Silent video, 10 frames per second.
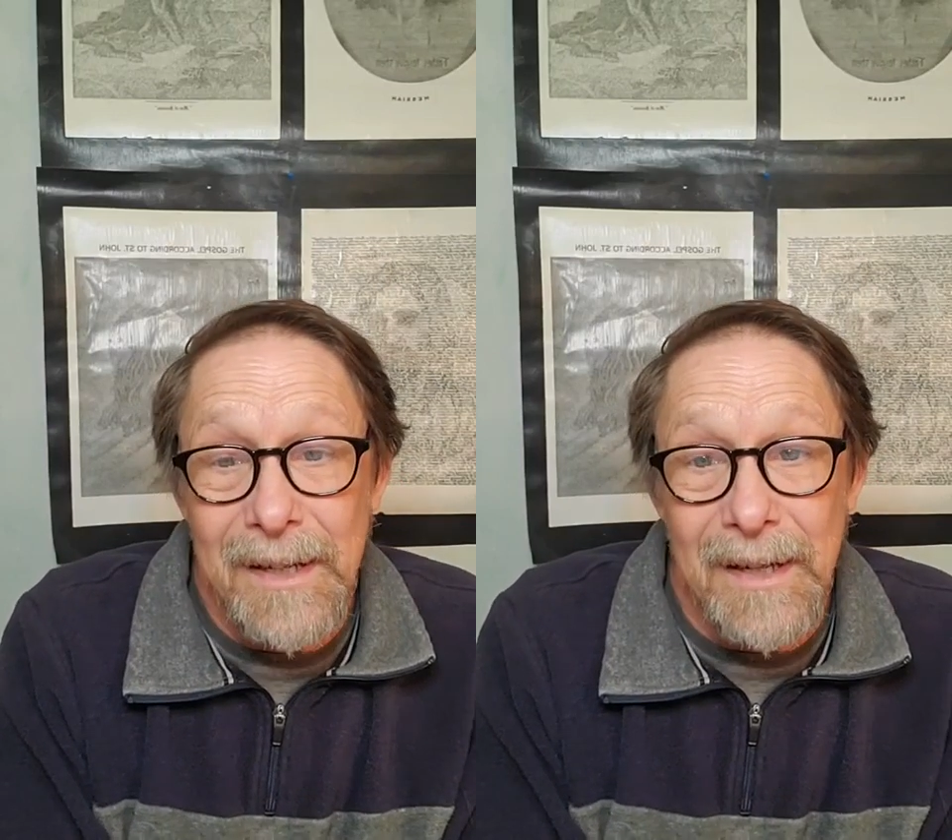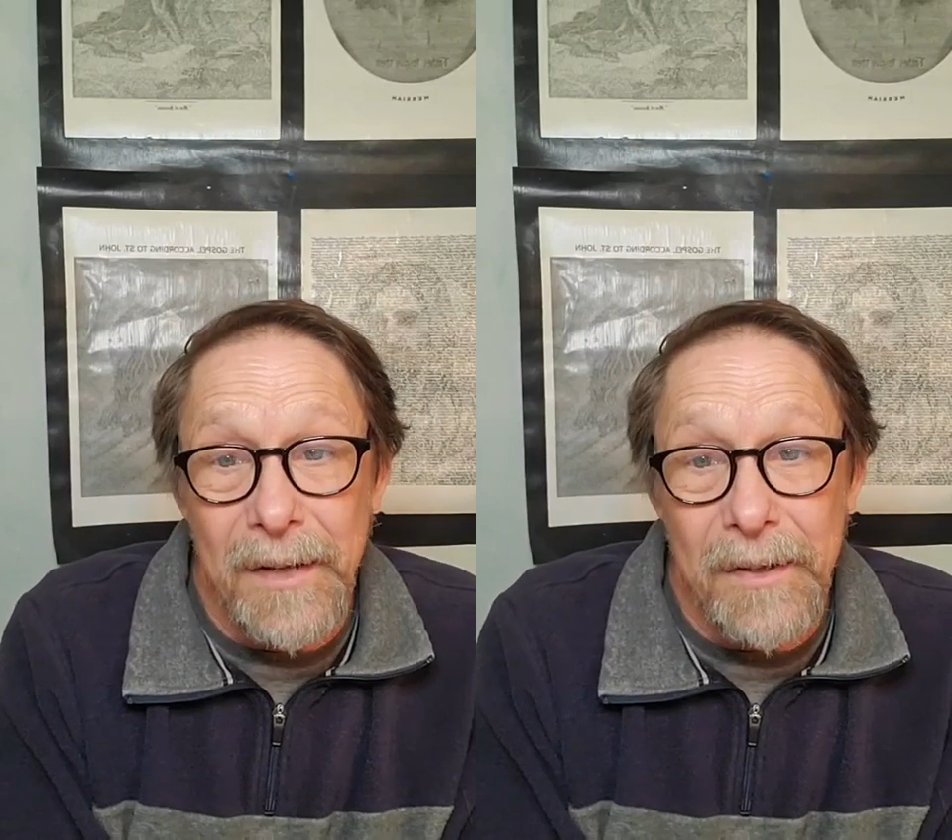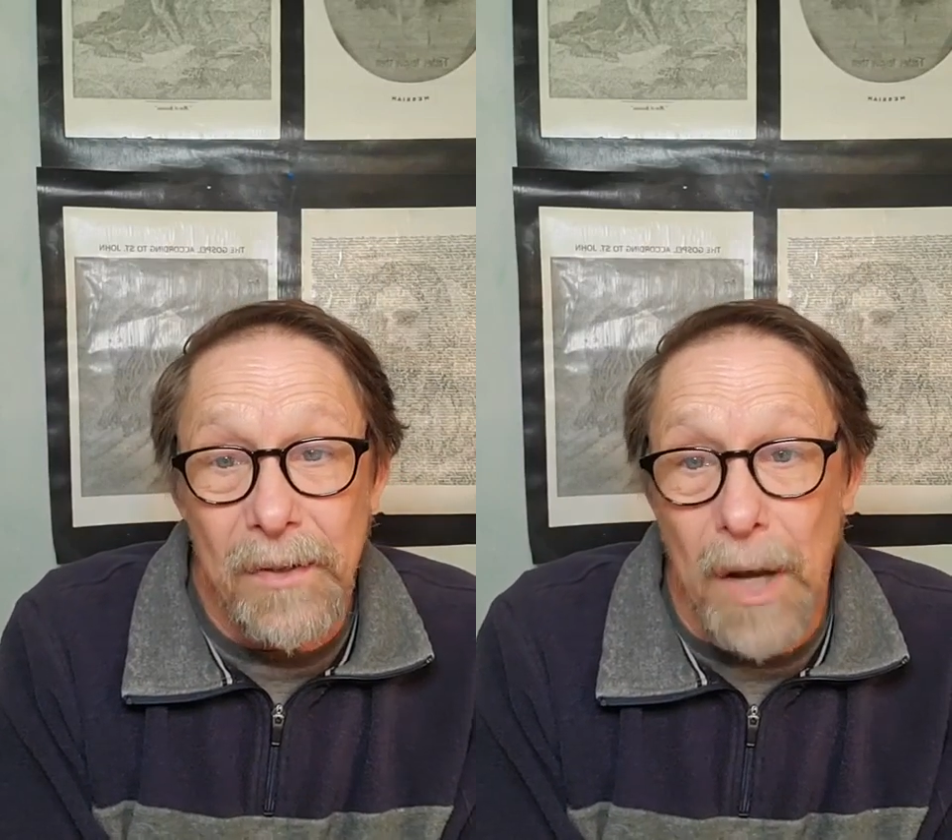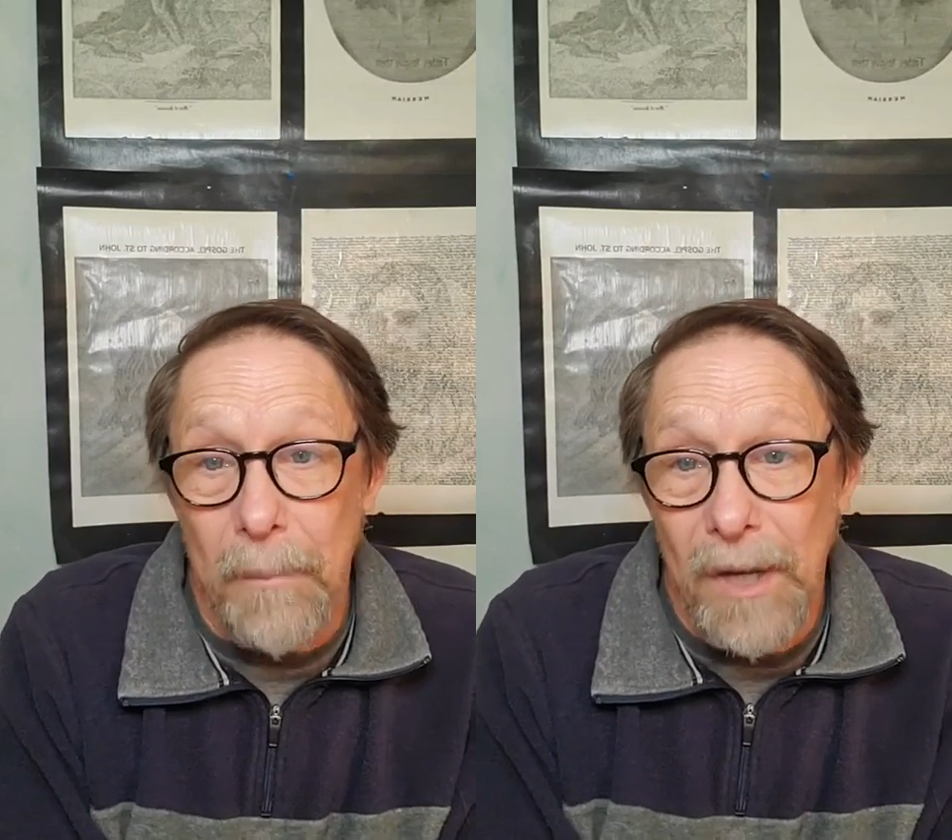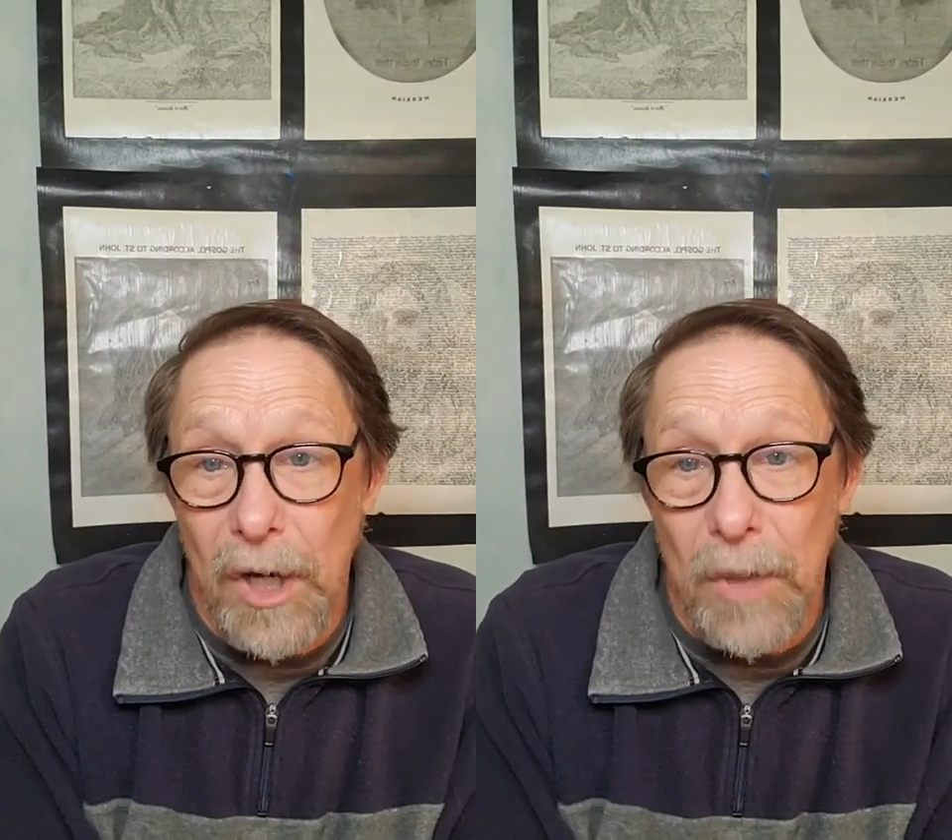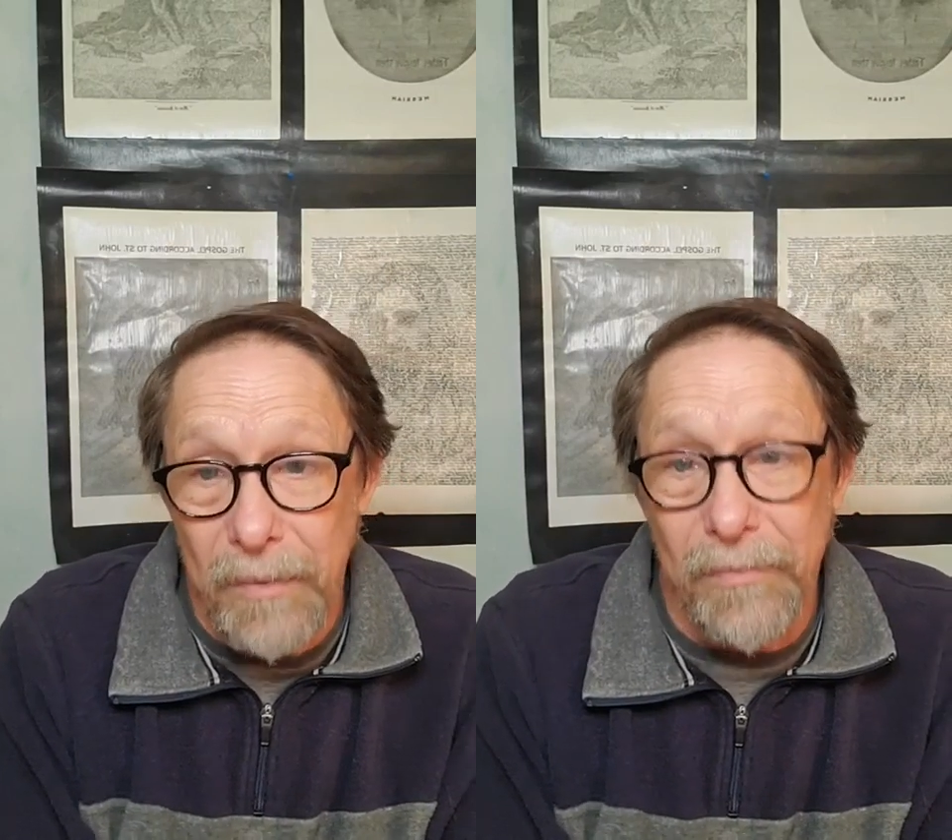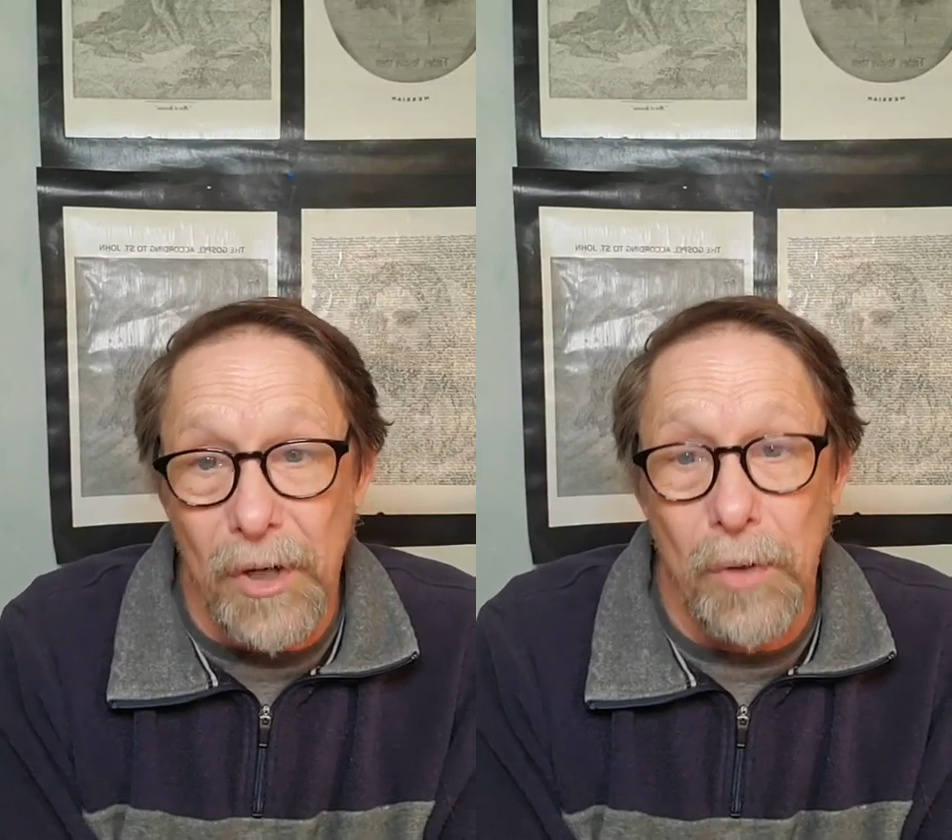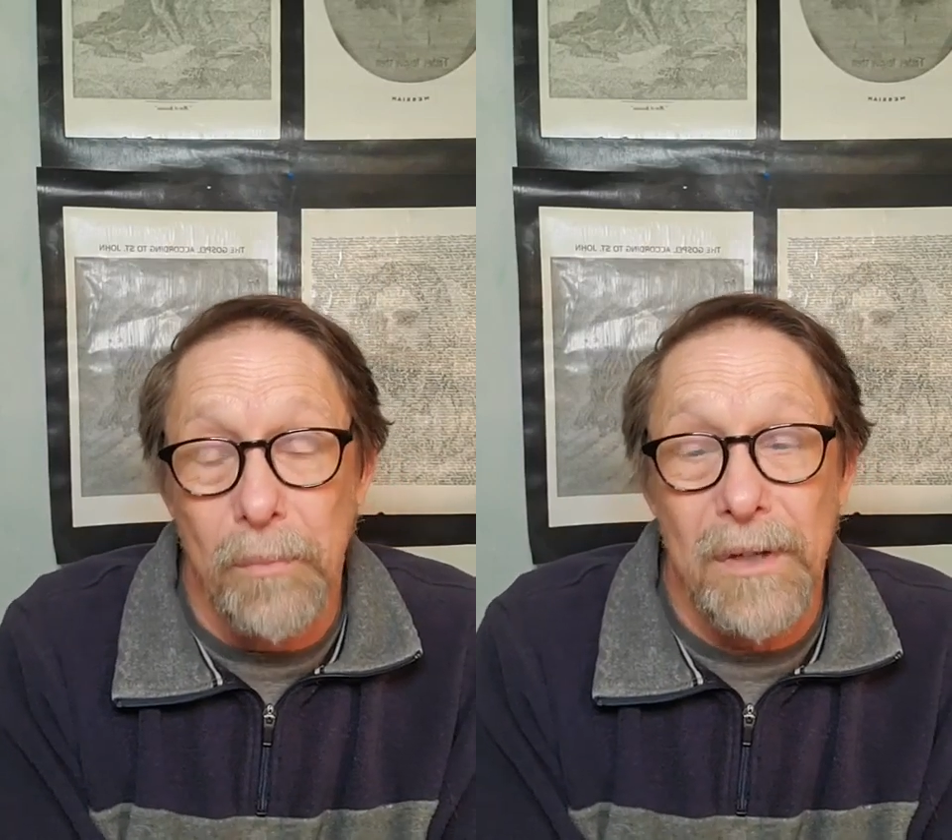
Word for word: Uh, they'll call me a homophobe.